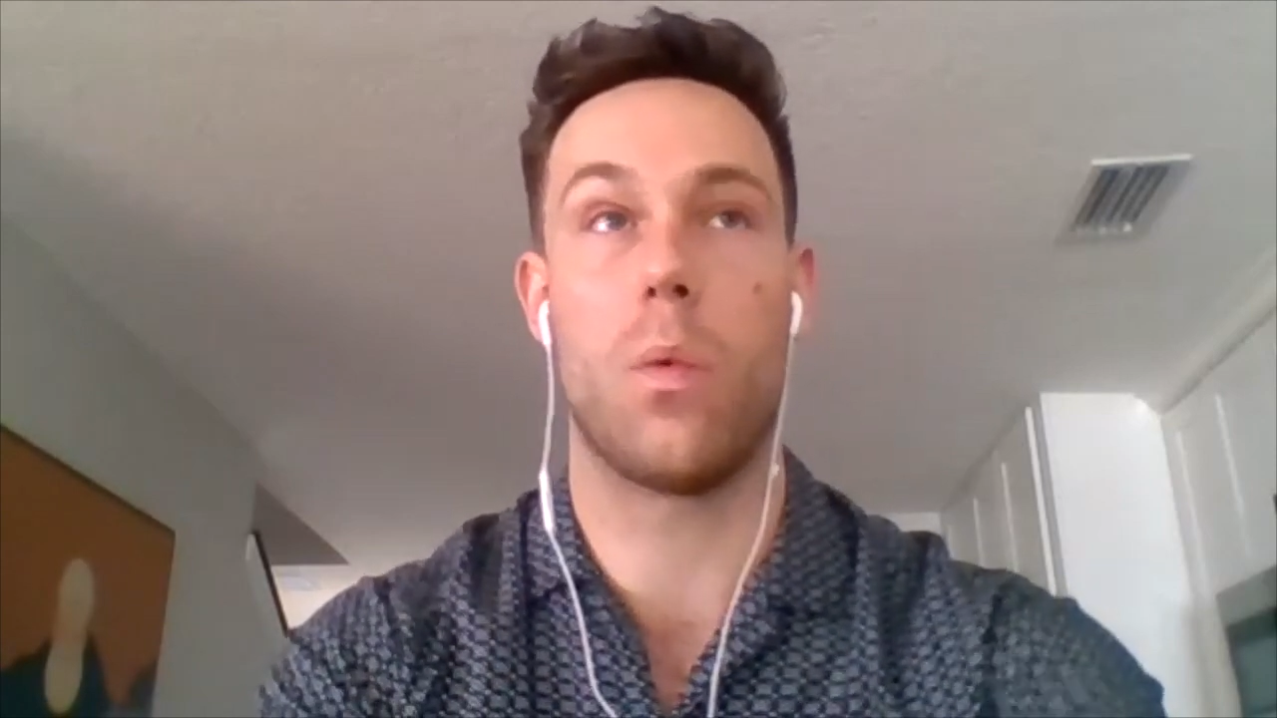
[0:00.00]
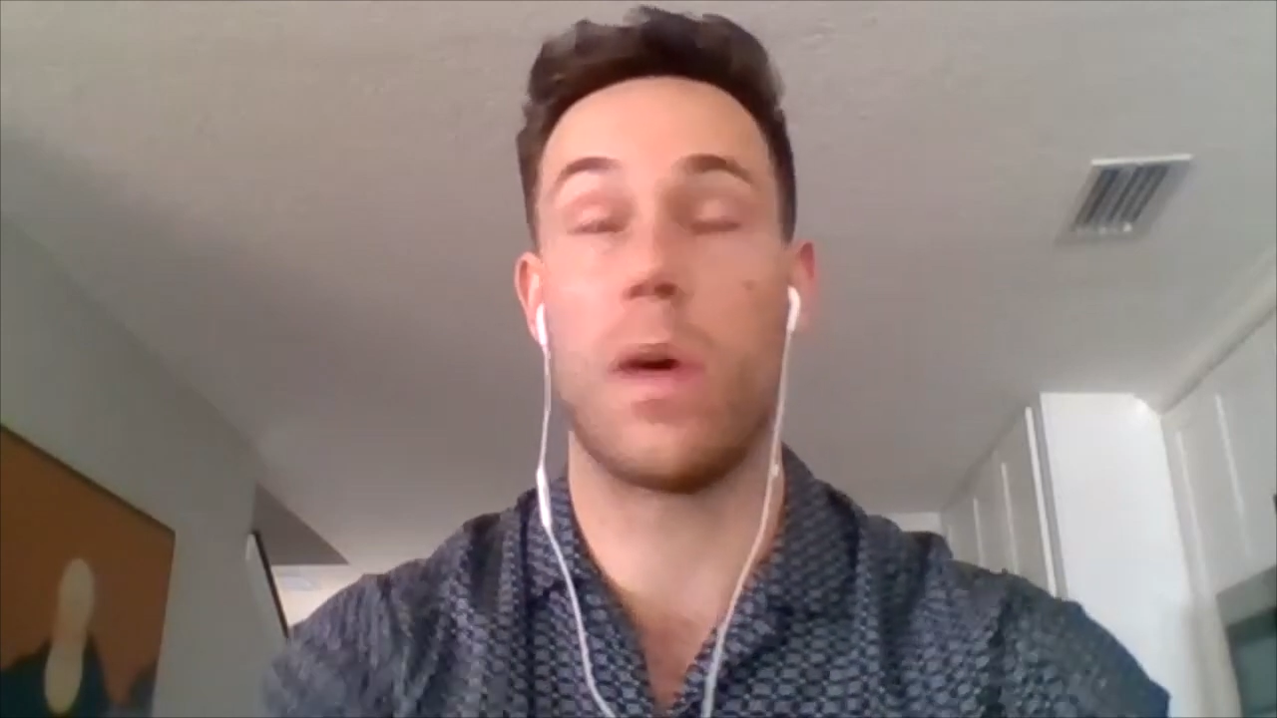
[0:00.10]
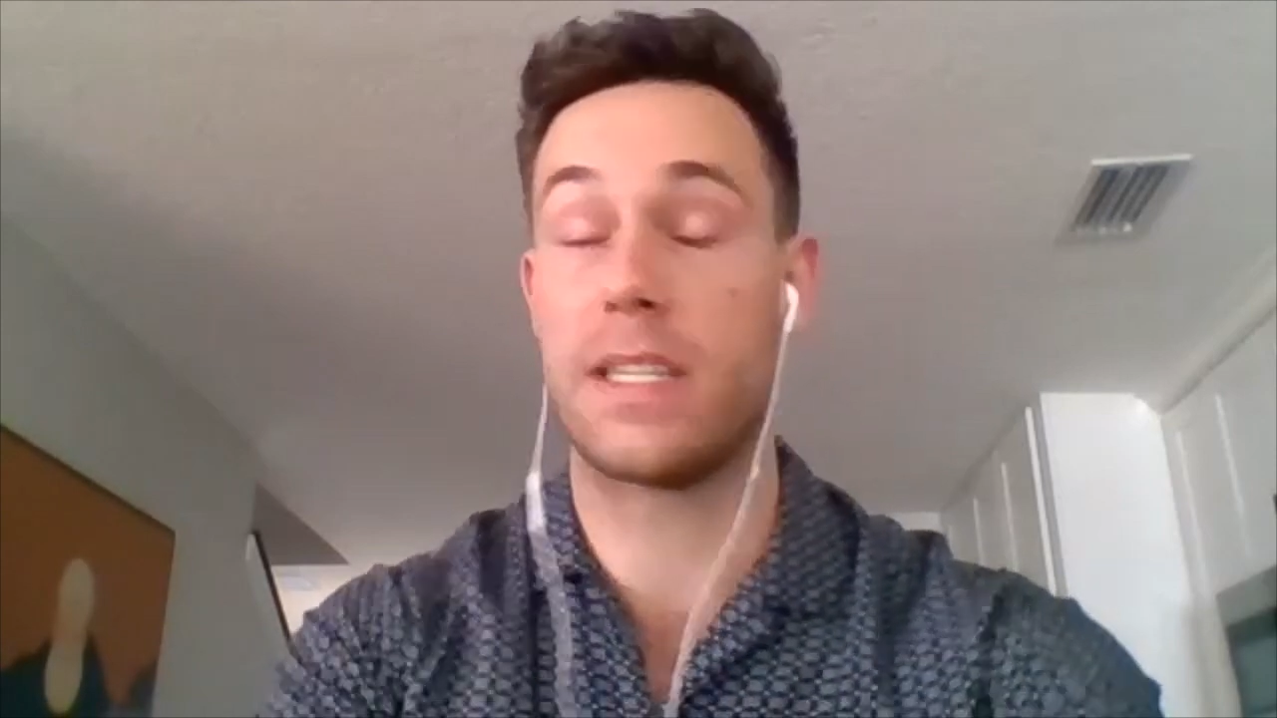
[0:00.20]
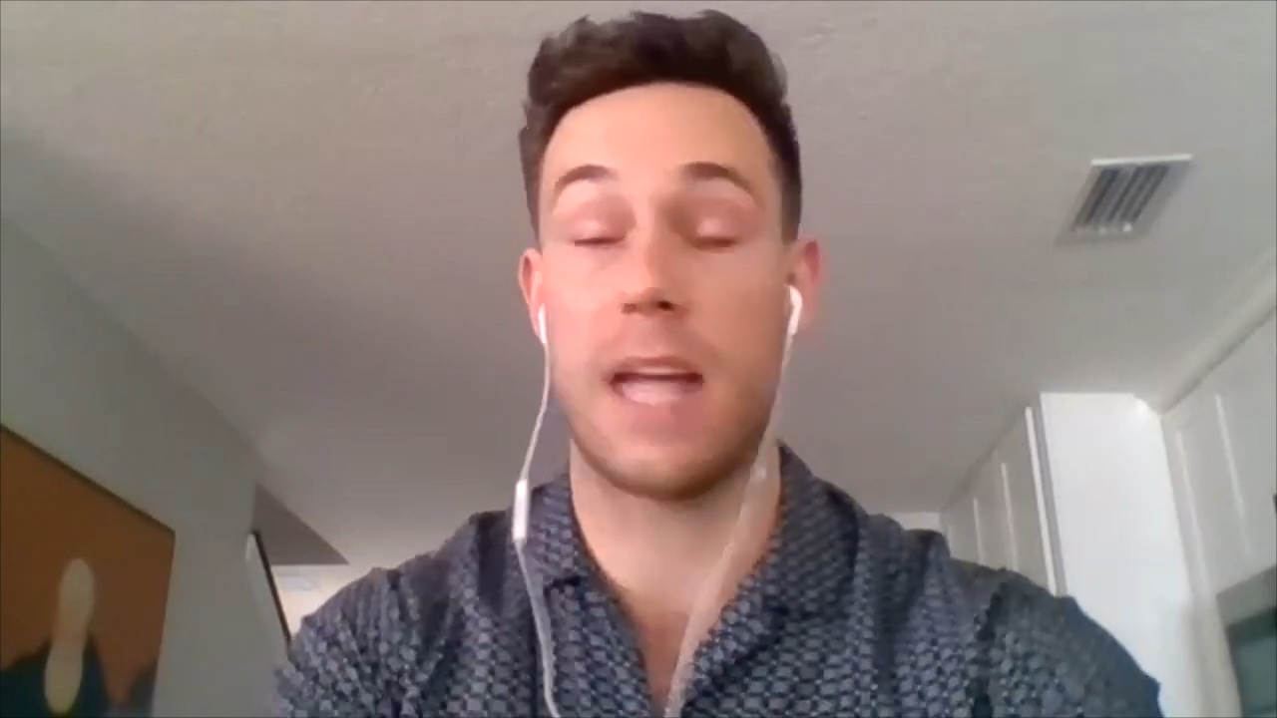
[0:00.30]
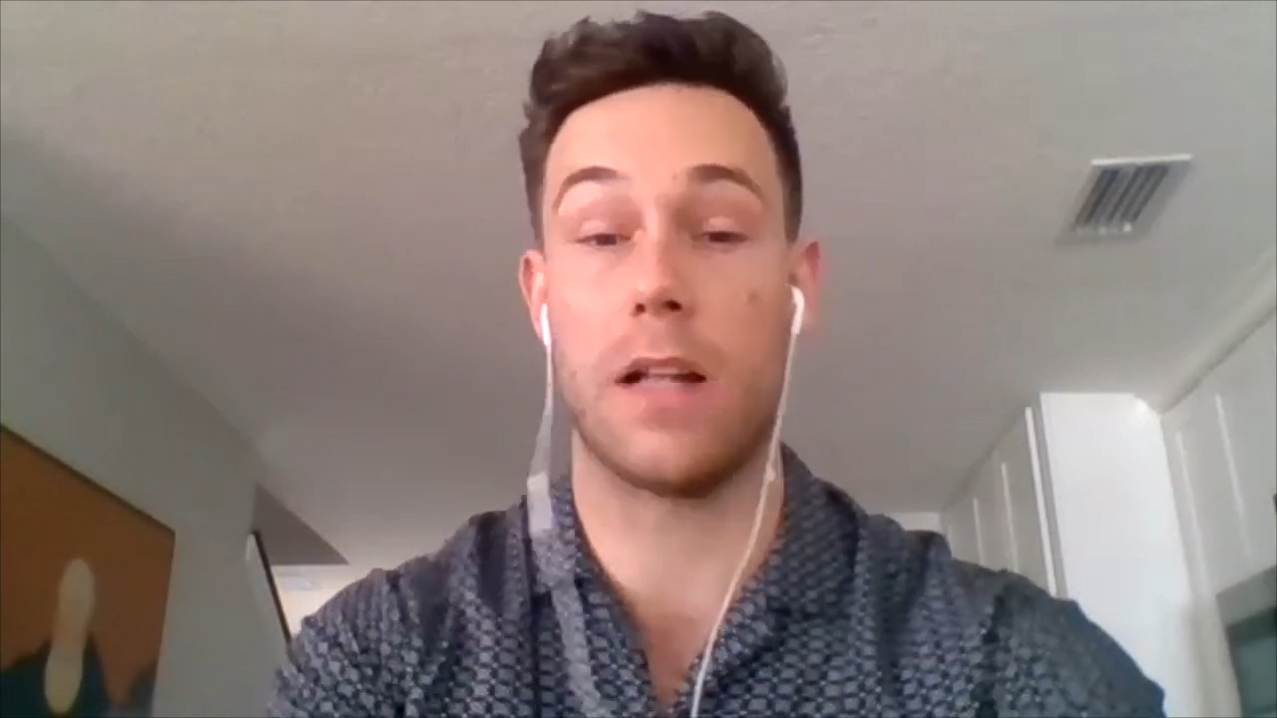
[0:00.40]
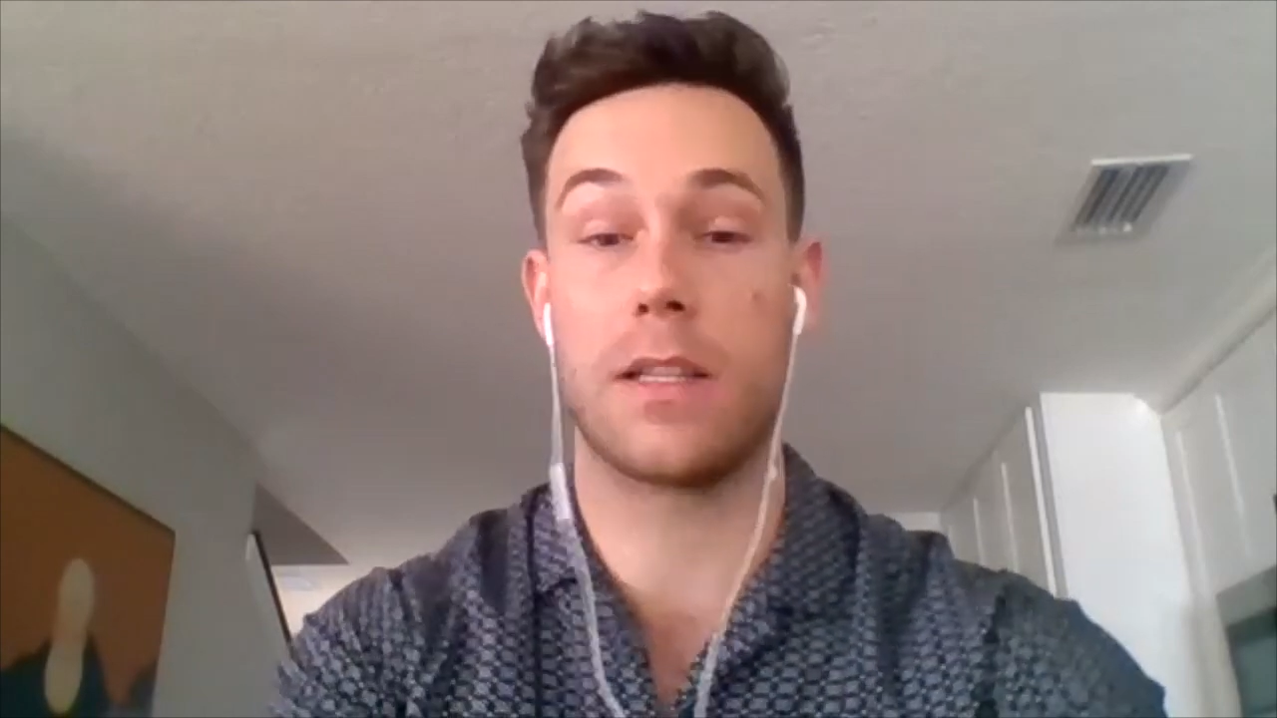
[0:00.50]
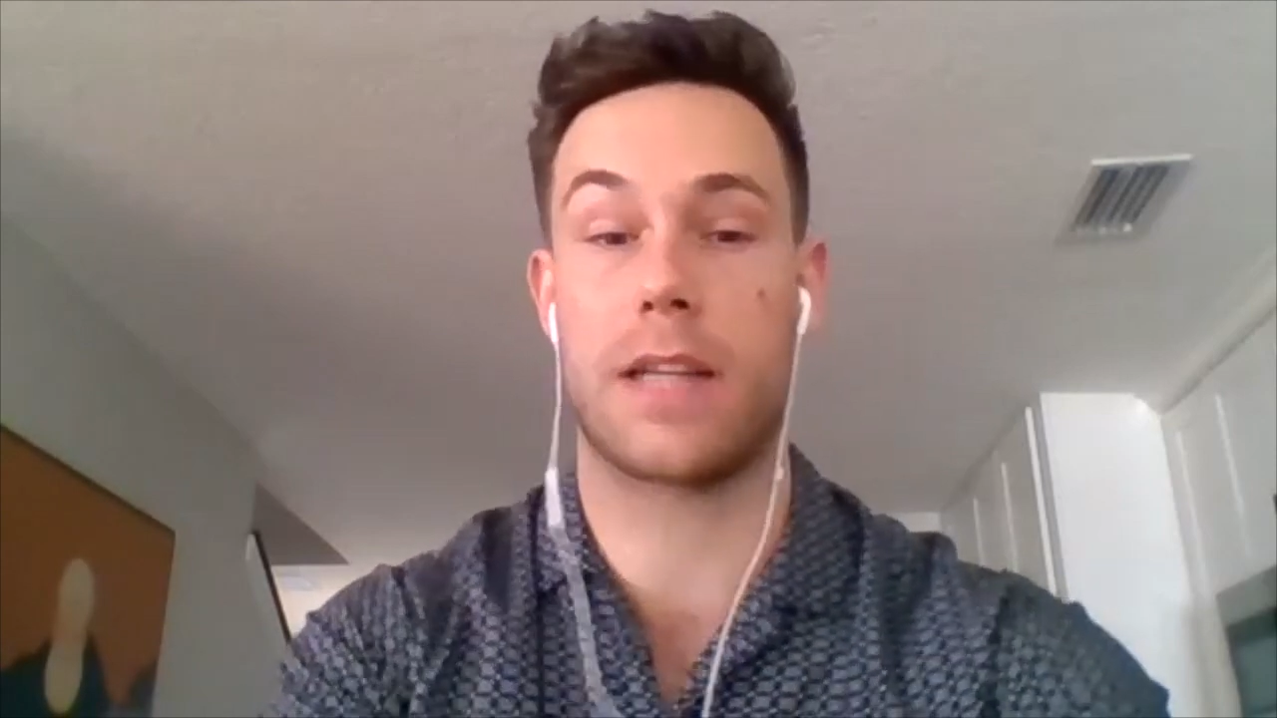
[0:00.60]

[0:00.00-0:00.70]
with talent